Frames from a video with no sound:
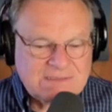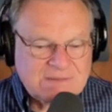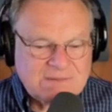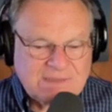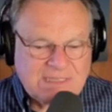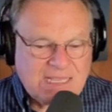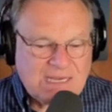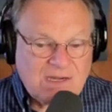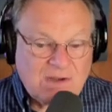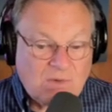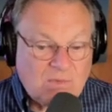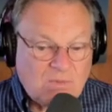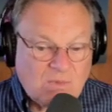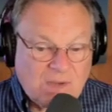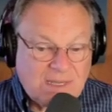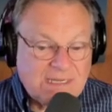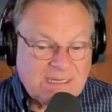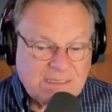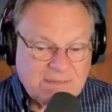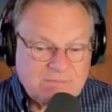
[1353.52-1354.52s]
they don't
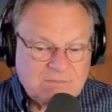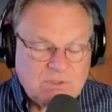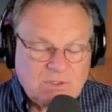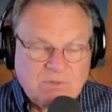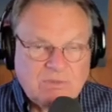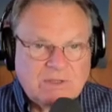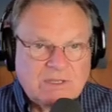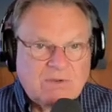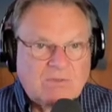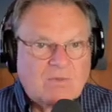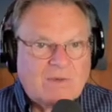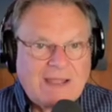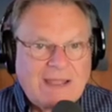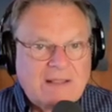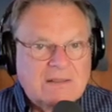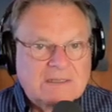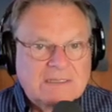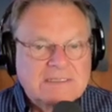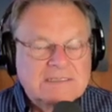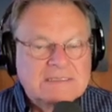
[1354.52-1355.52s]
want him doing
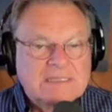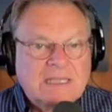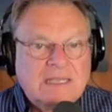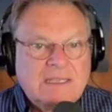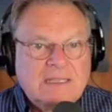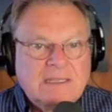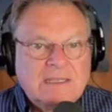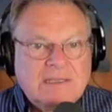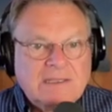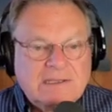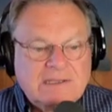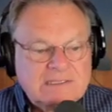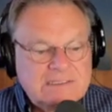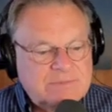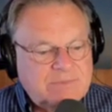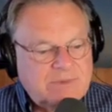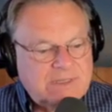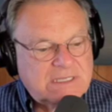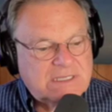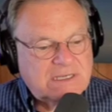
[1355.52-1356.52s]
rallies, is
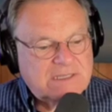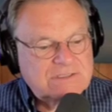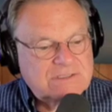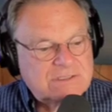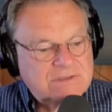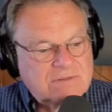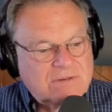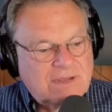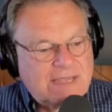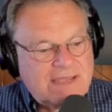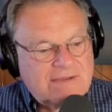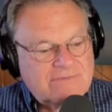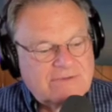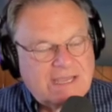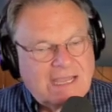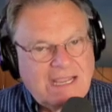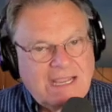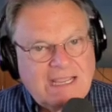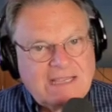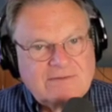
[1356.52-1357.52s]
because you have a
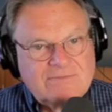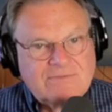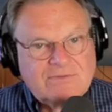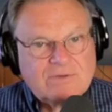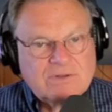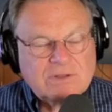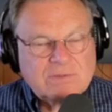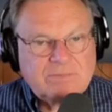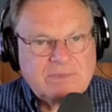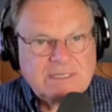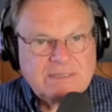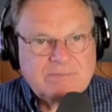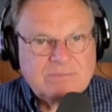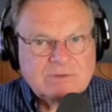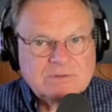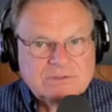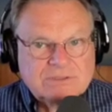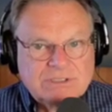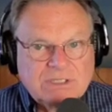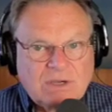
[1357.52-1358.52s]
handful of
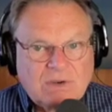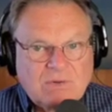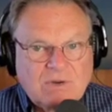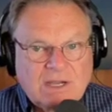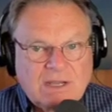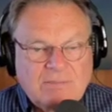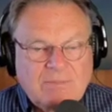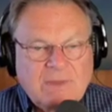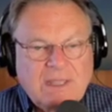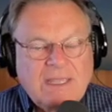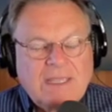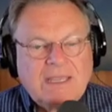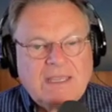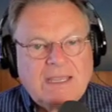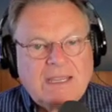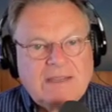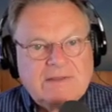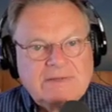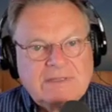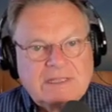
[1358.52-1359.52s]
people show up,
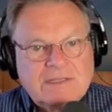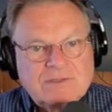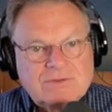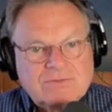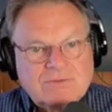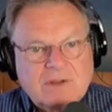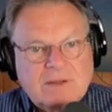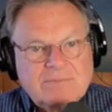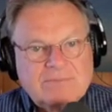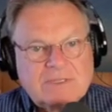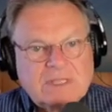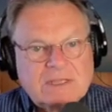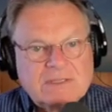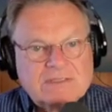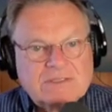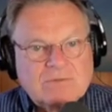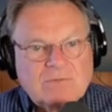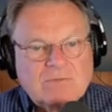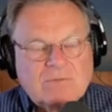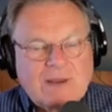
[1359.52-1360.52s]
and then Trump
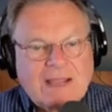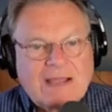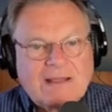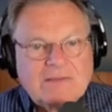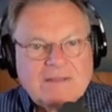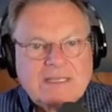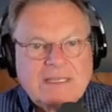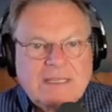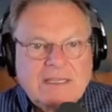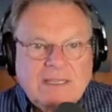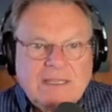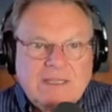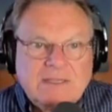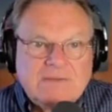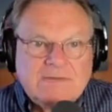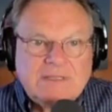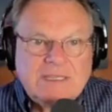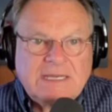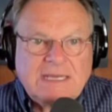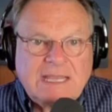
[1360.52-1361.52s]
does a rally
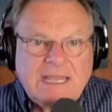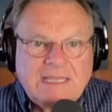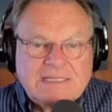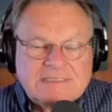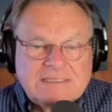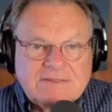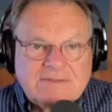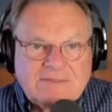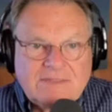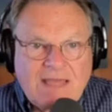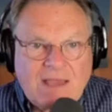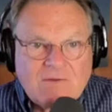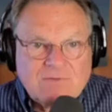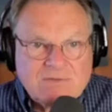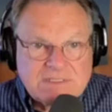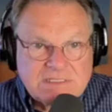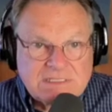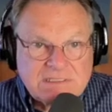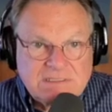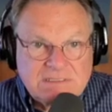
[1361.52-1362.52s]
that has
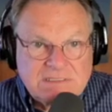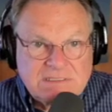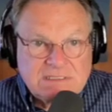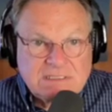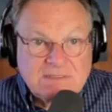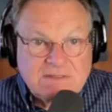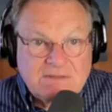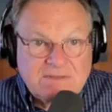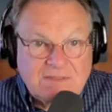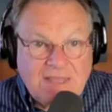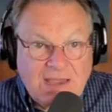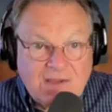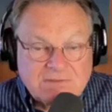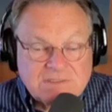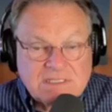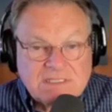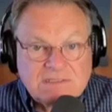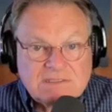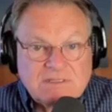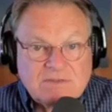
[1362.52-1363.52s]
thousands and
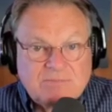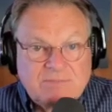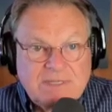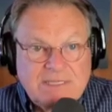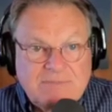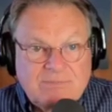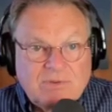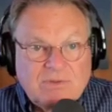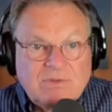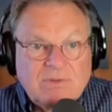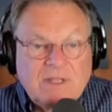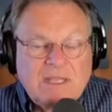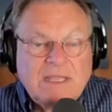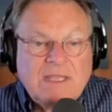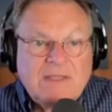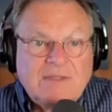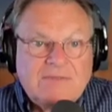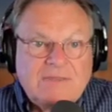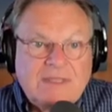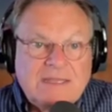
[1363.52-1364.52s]
thousands of people
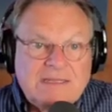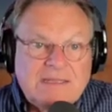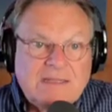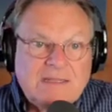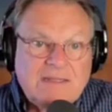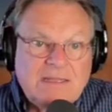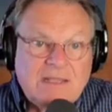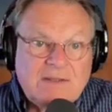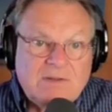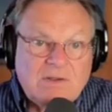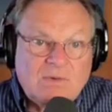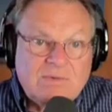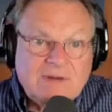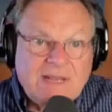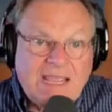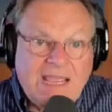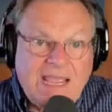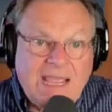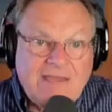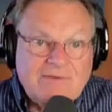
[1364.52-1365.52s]
that don't
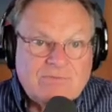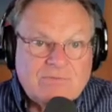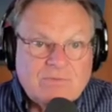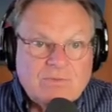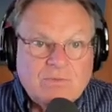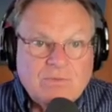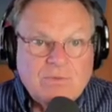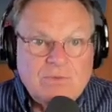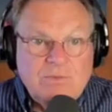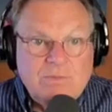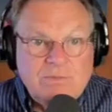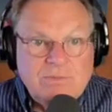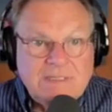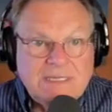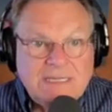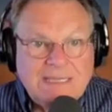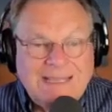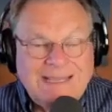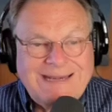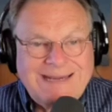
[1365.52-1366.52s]
have room to
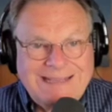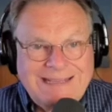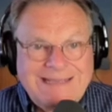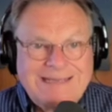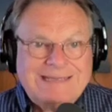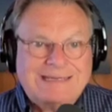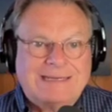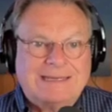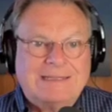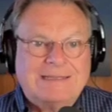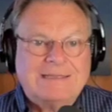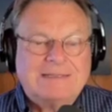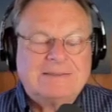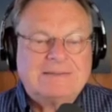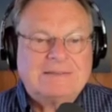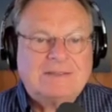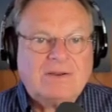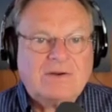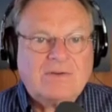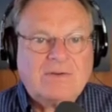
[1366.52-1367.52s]
get in,
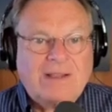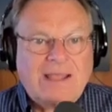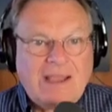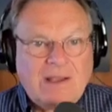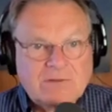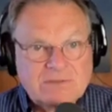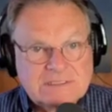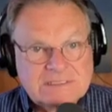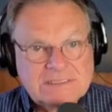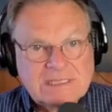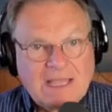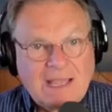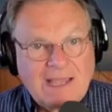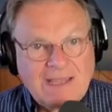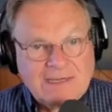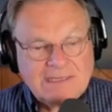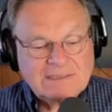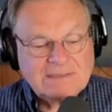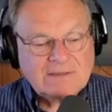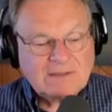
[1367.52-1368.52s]
that are
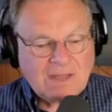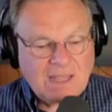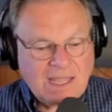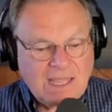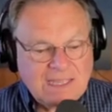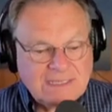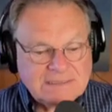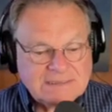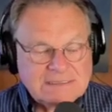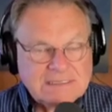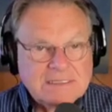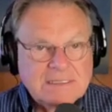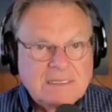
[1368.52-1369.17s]
outside in lines.